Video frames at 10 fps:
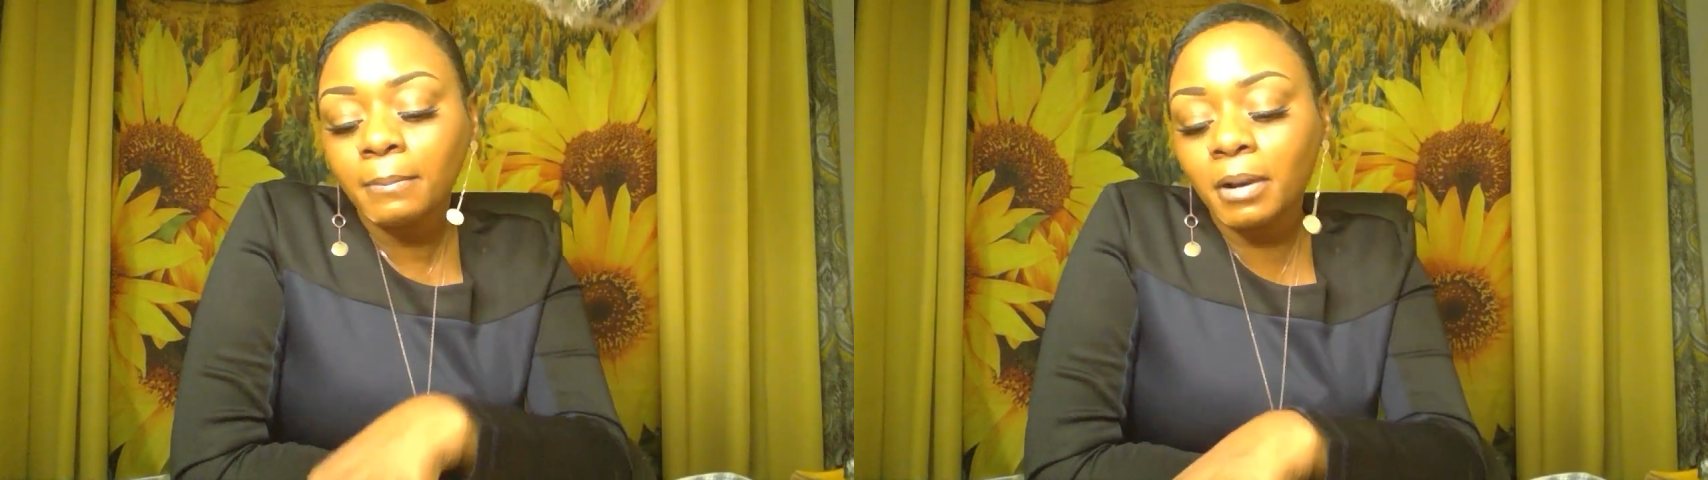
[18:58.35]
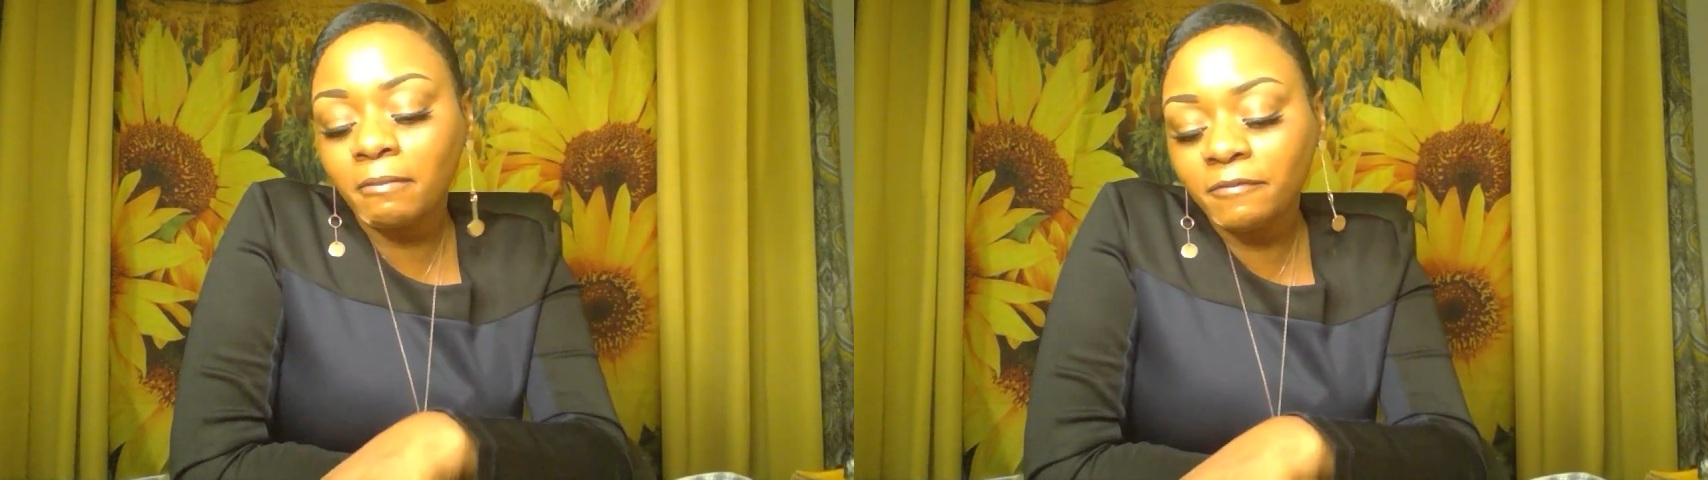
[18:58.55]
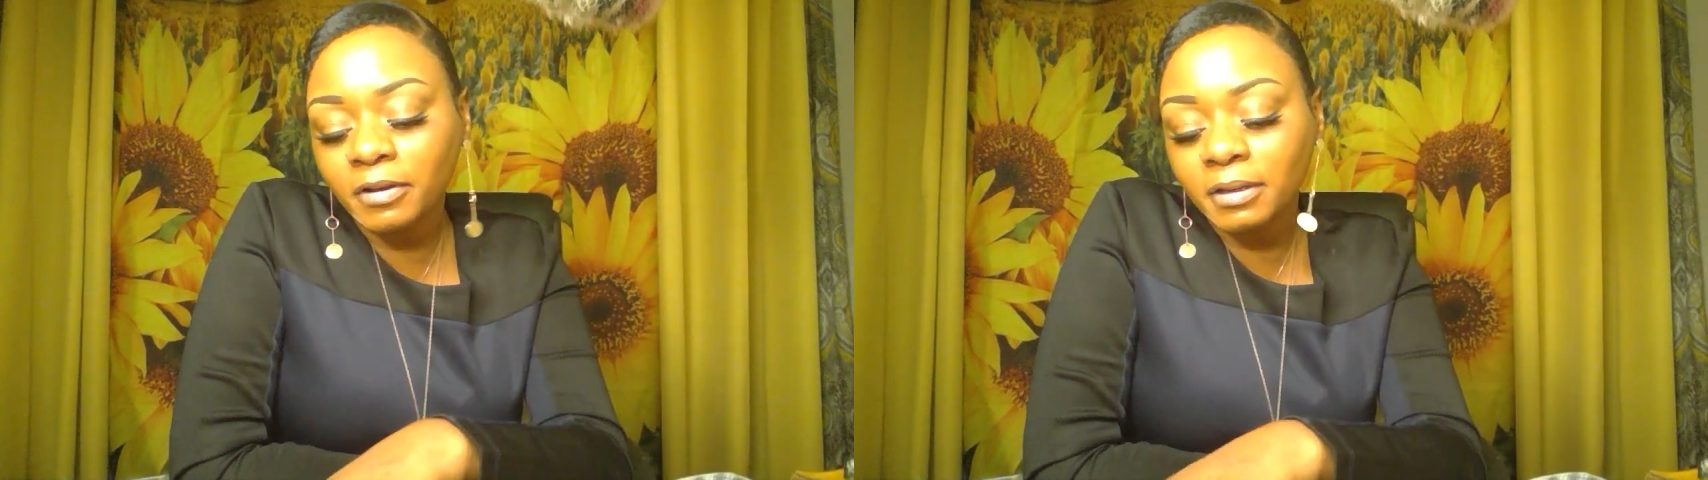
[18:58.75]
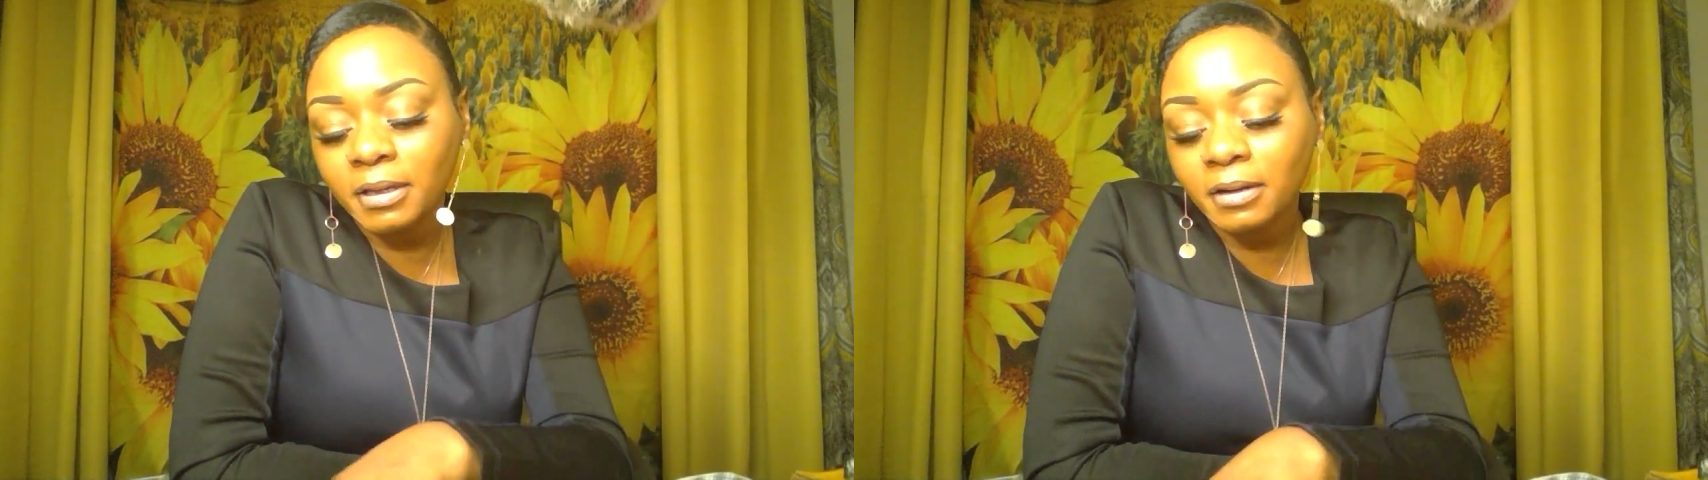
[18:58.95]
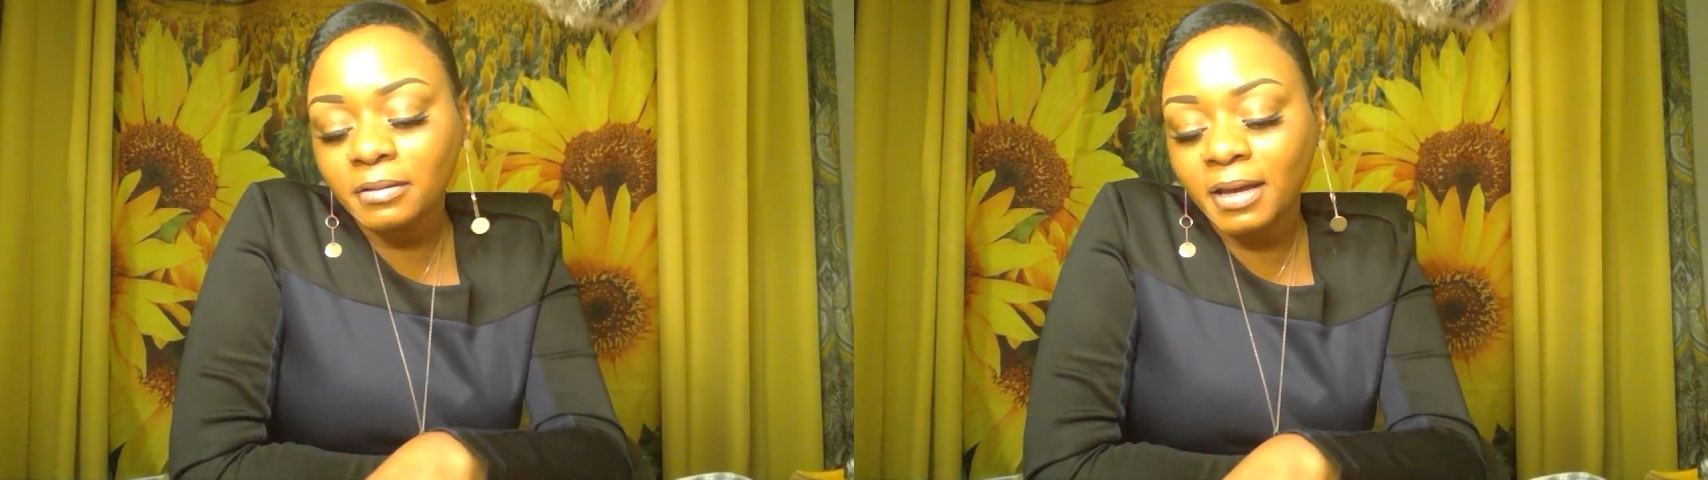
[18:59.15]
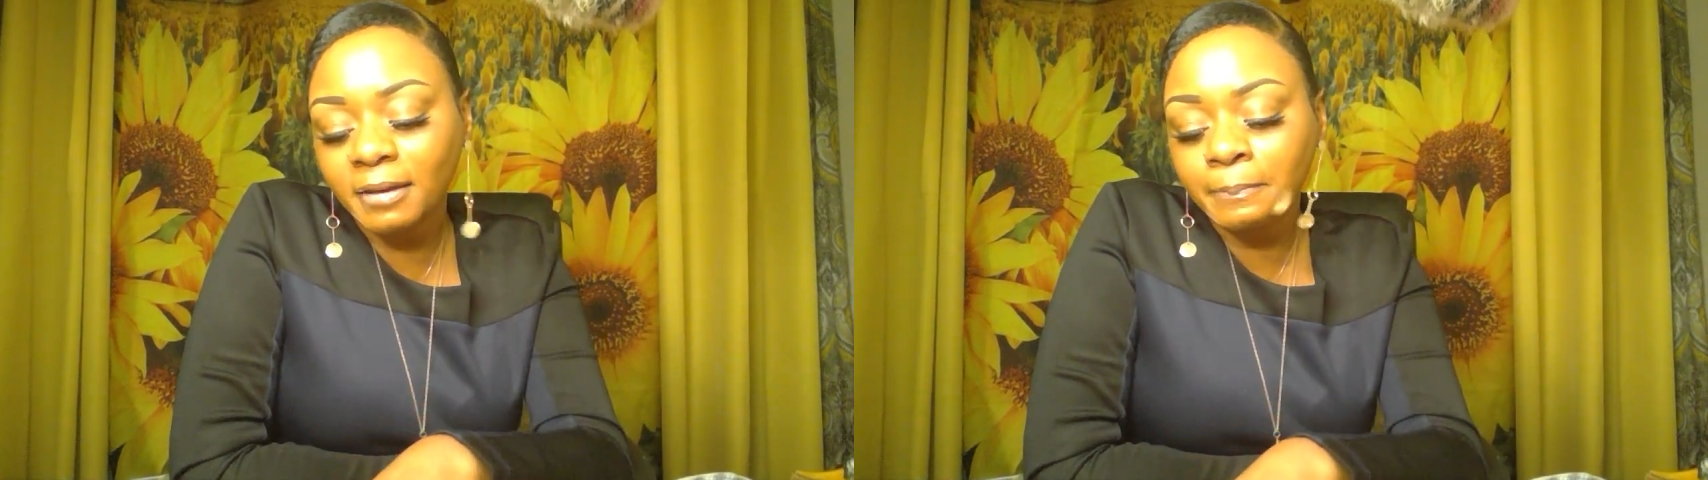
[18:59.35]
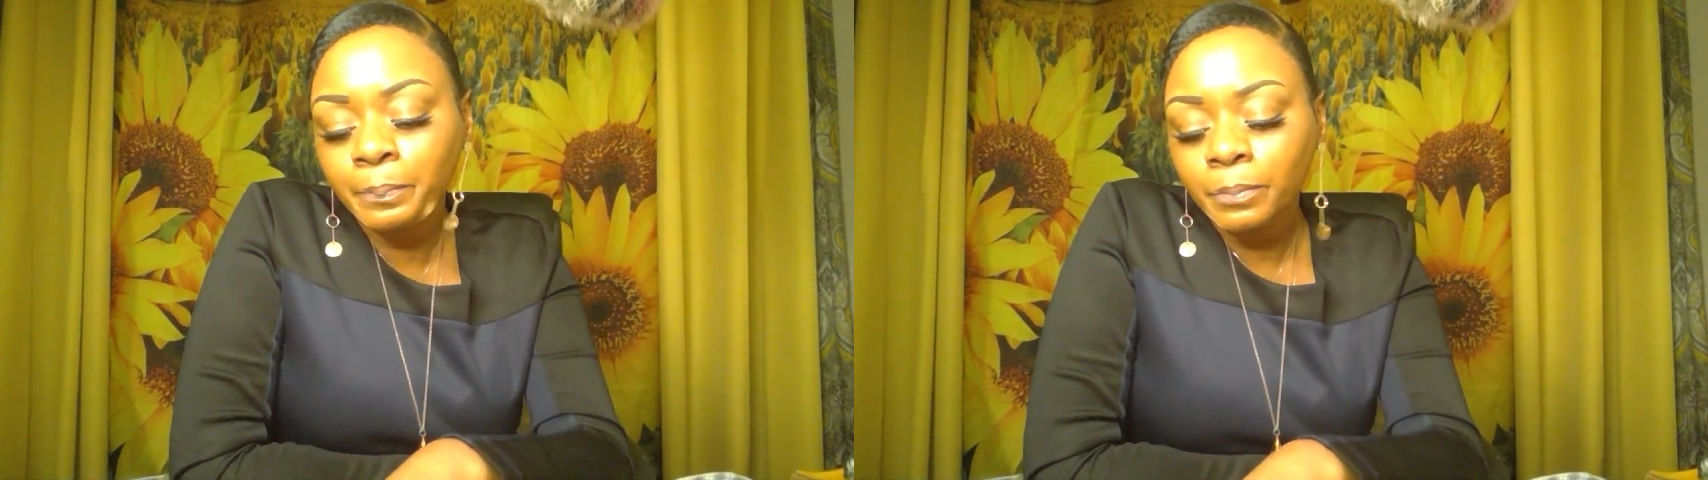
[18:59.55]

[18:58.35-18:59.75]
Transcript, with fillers: but I'm feeling here that